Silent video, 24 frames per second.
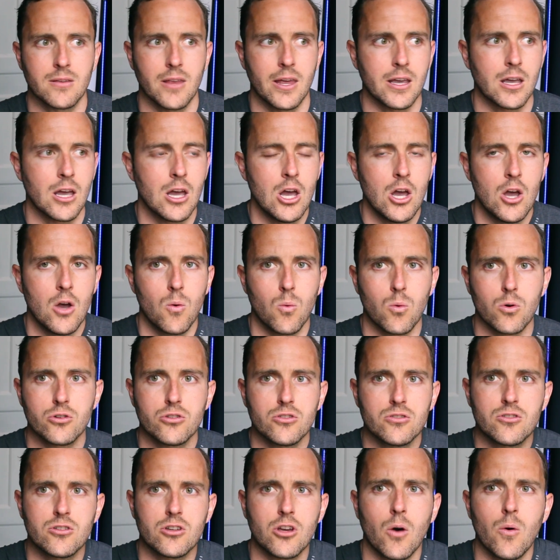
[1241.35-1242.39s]
Like we're
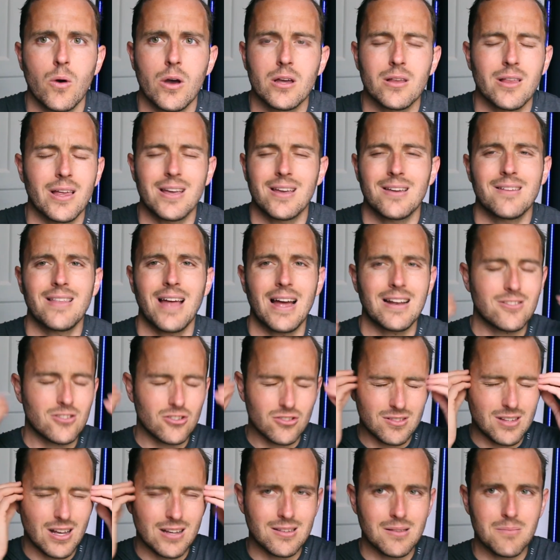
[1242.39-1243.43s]
just going like that
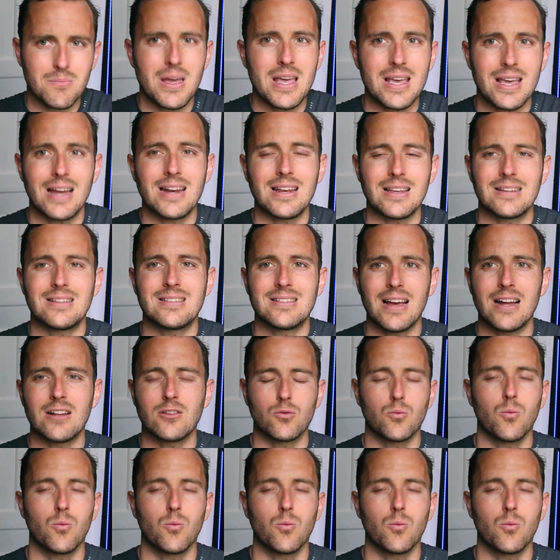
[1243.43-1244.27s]
just doesn't make any sense.